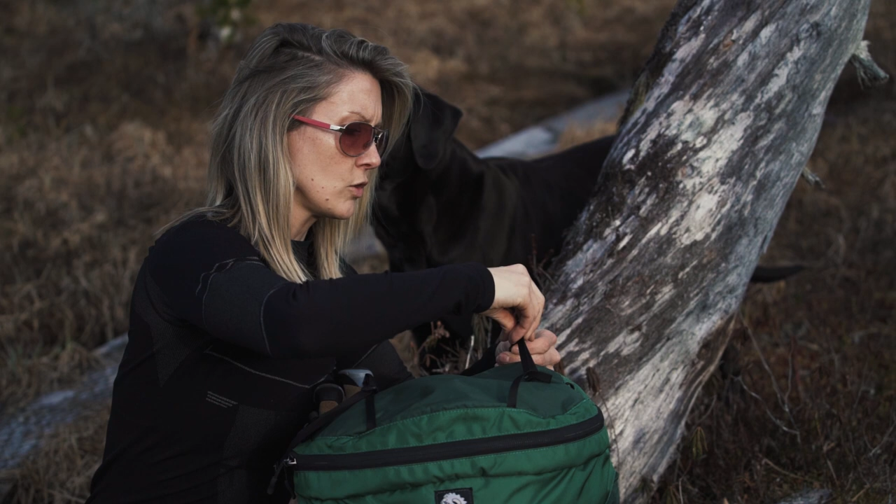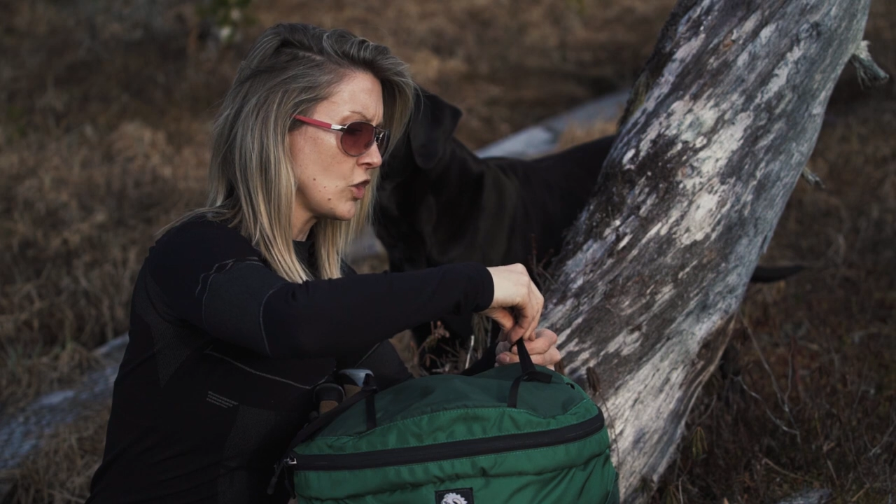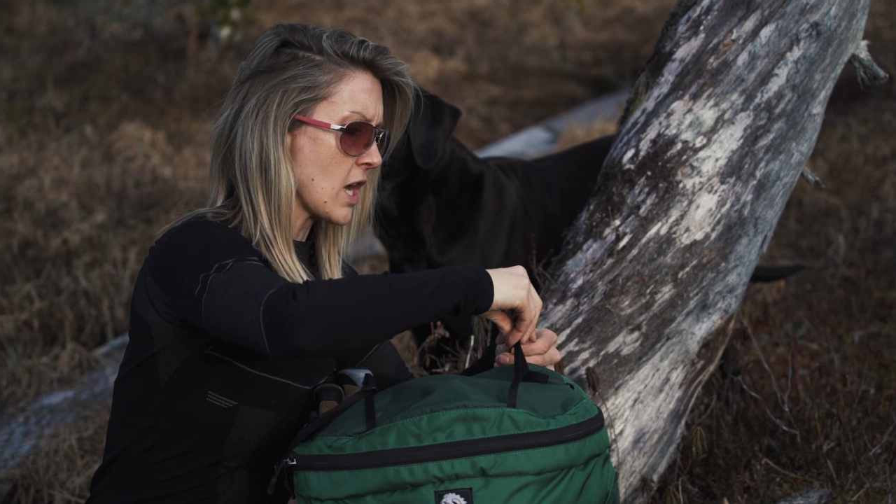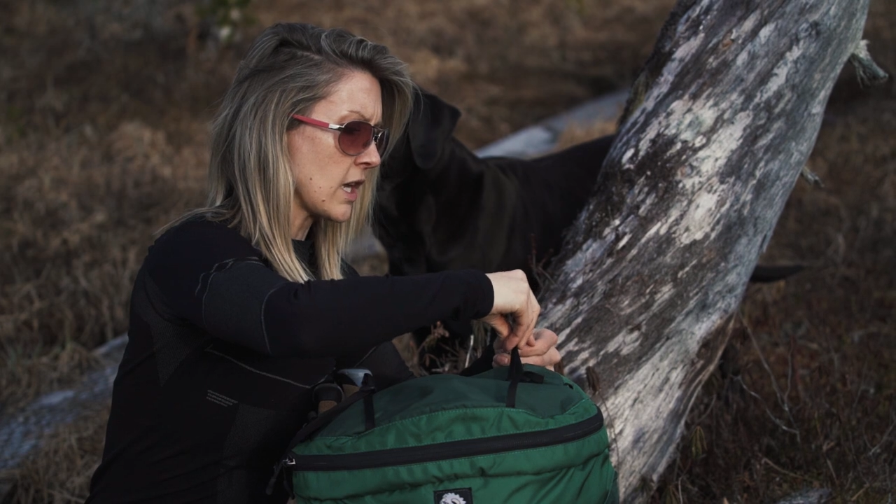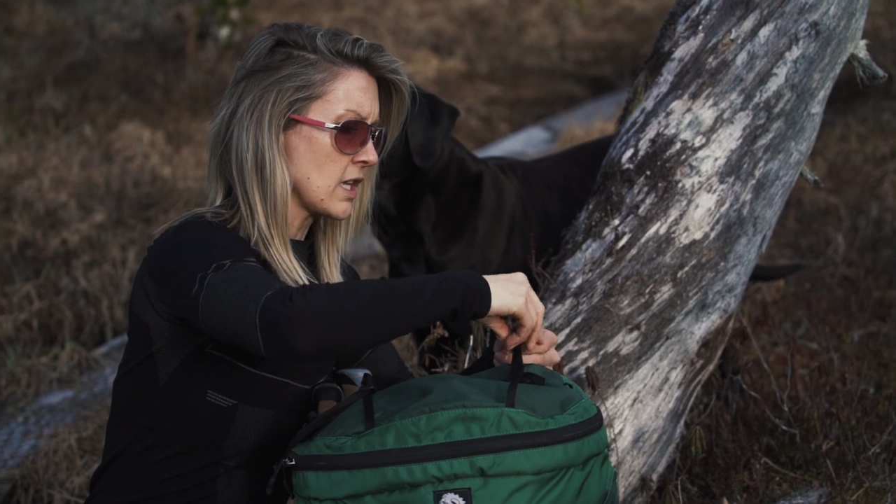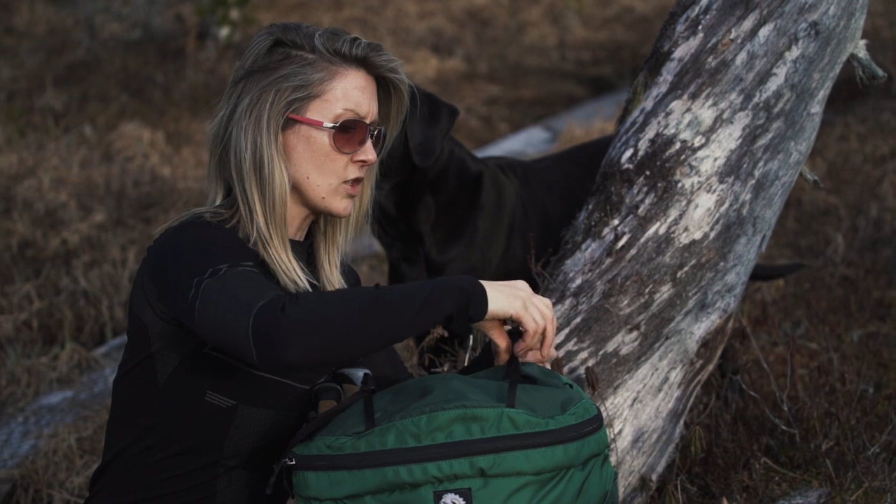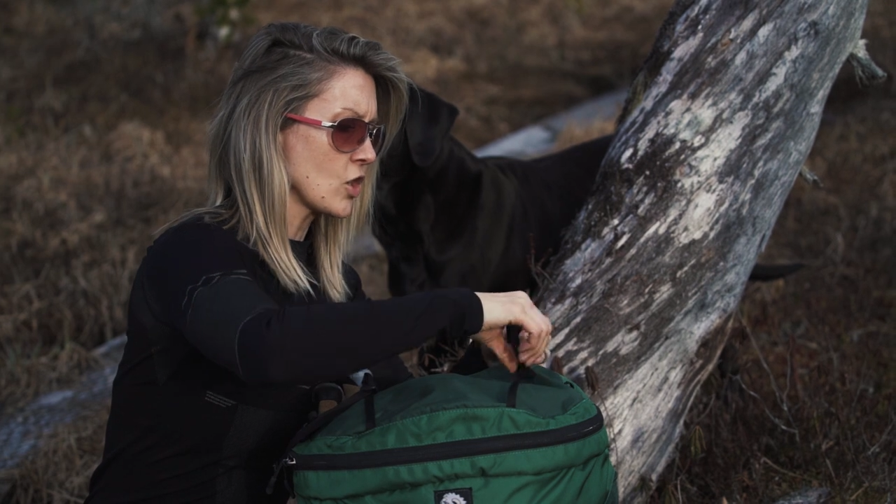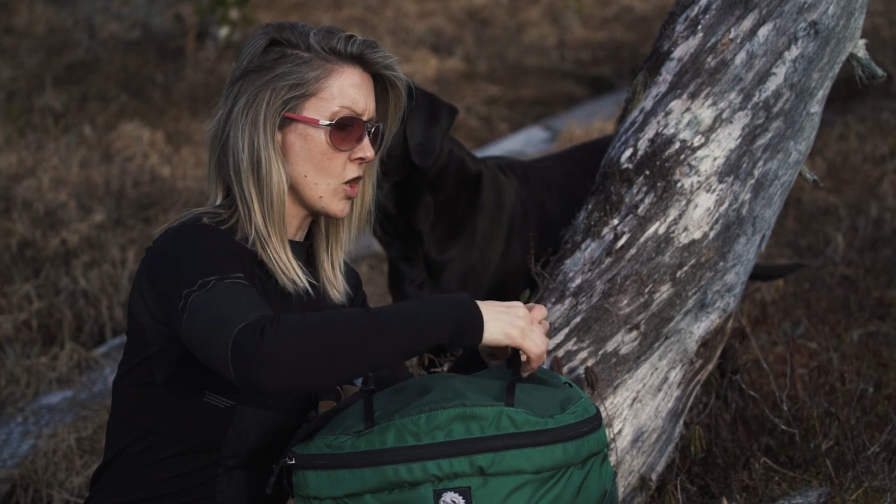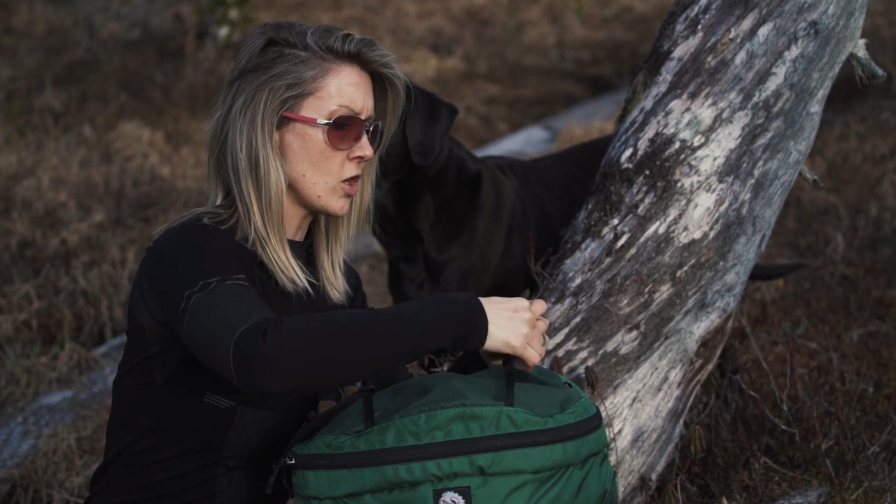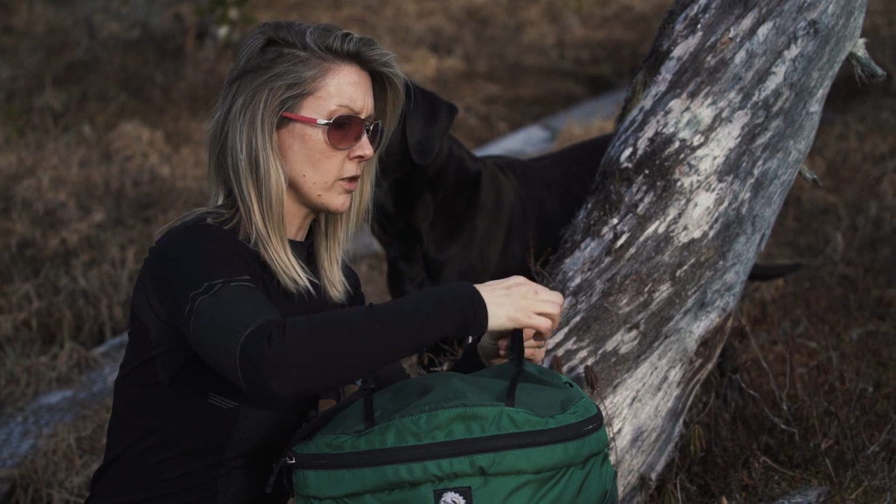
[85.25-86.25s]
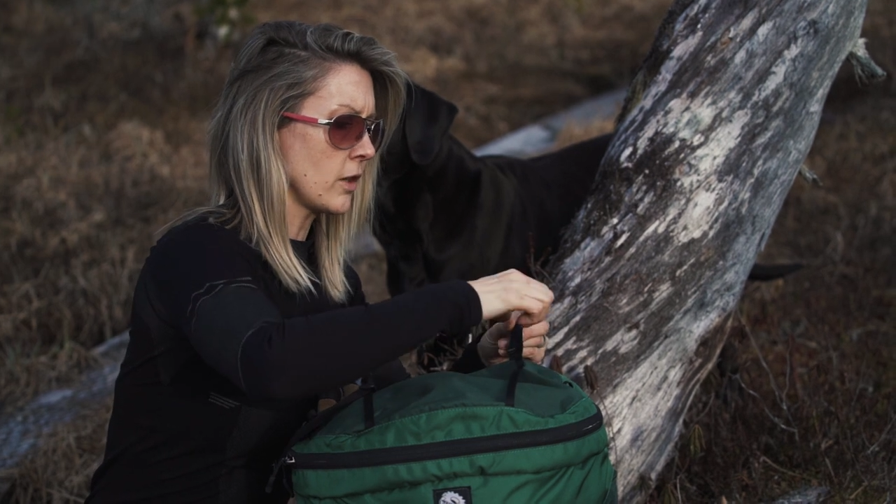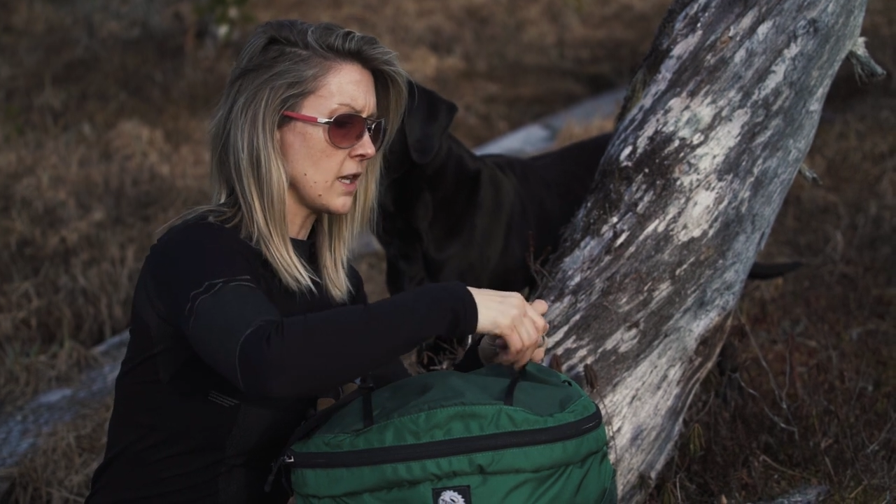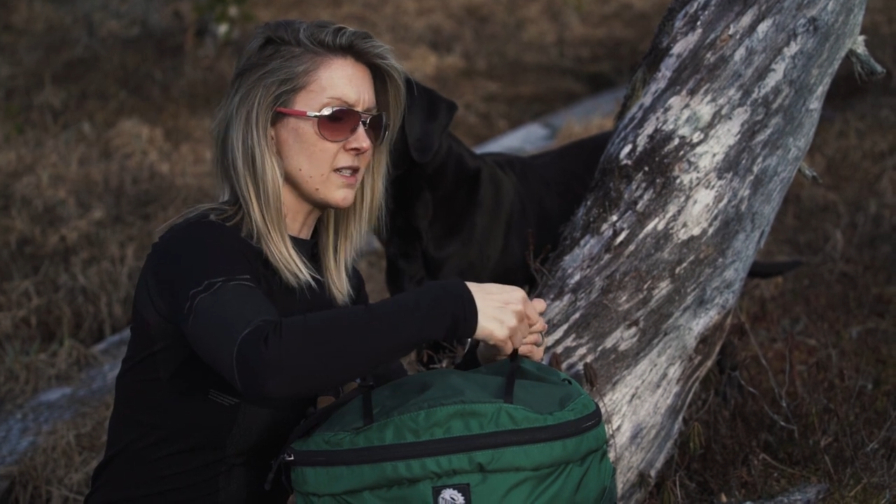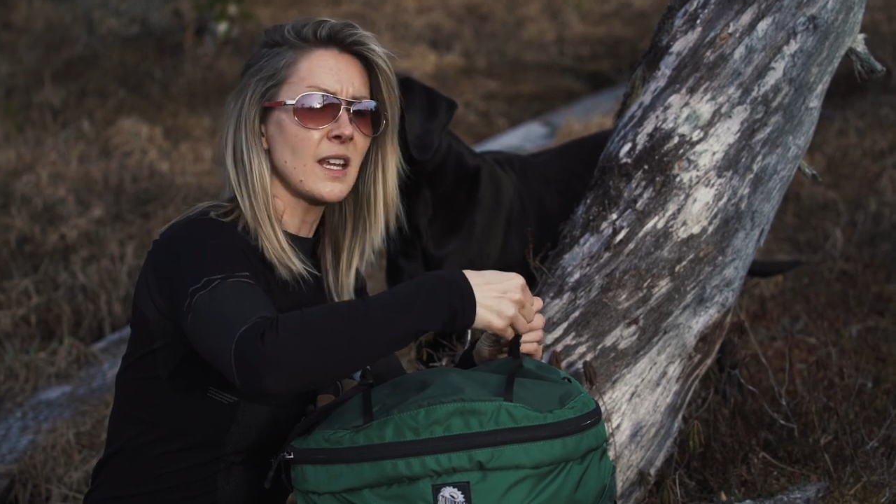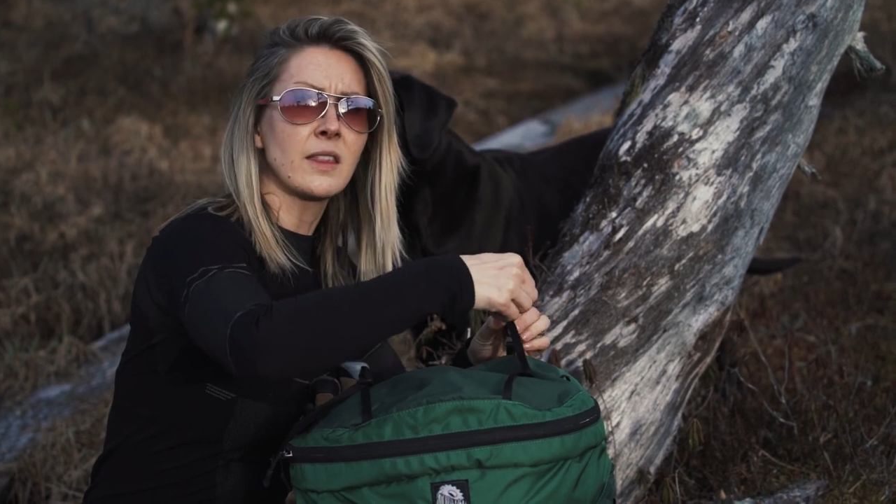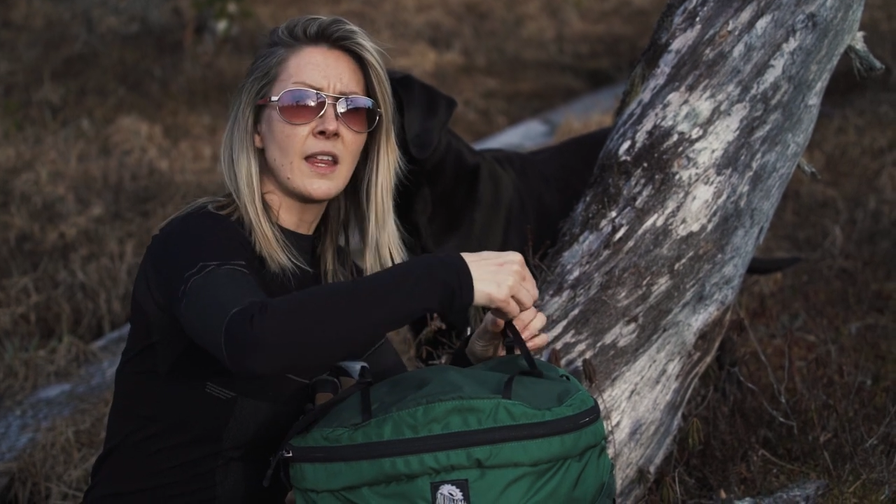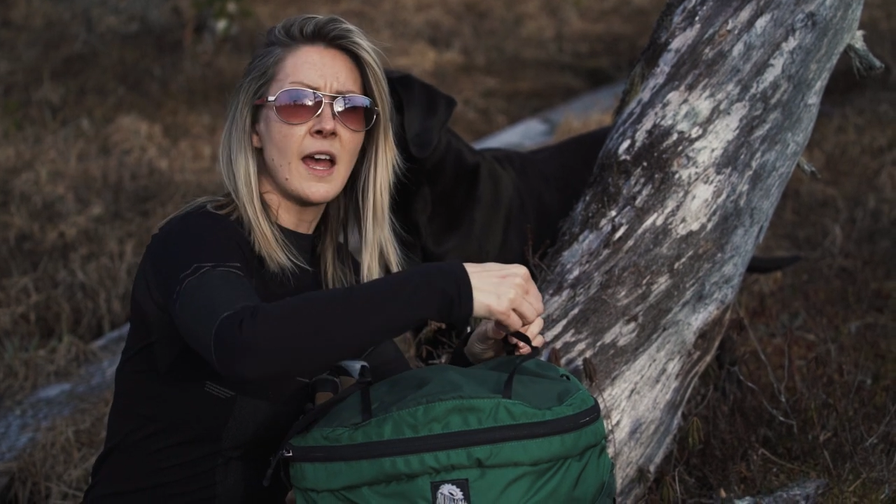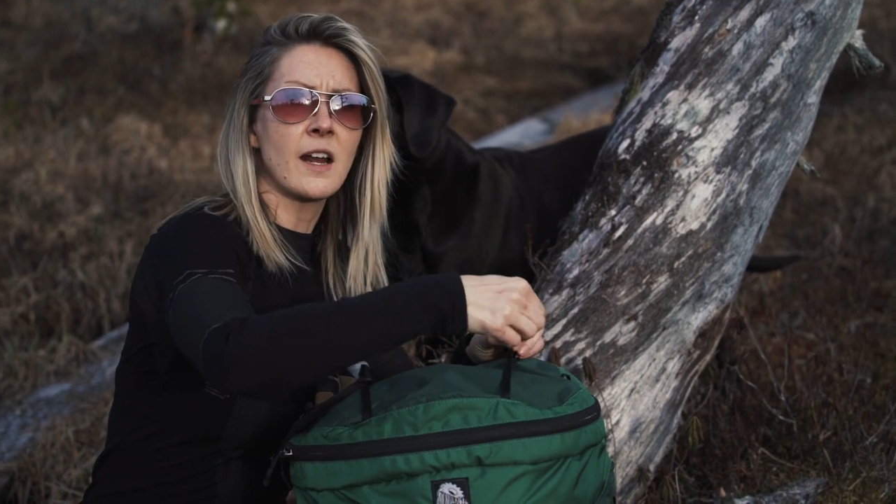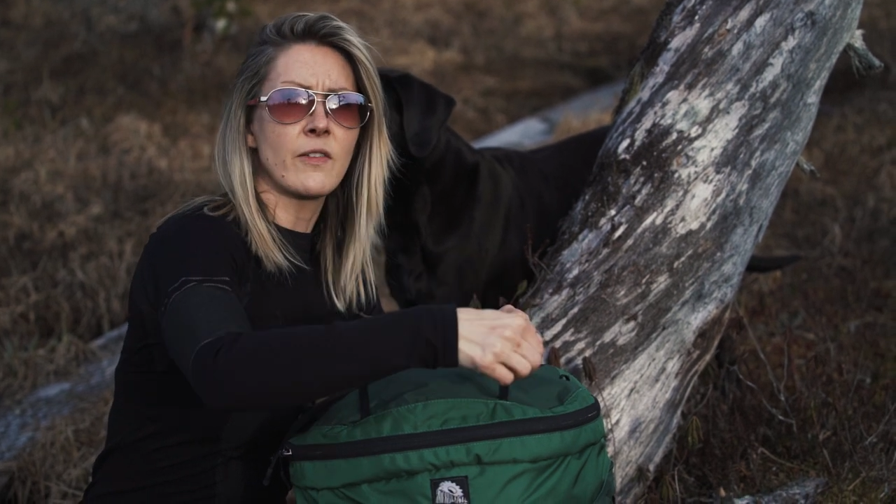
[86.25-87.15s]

jackets on, things like that.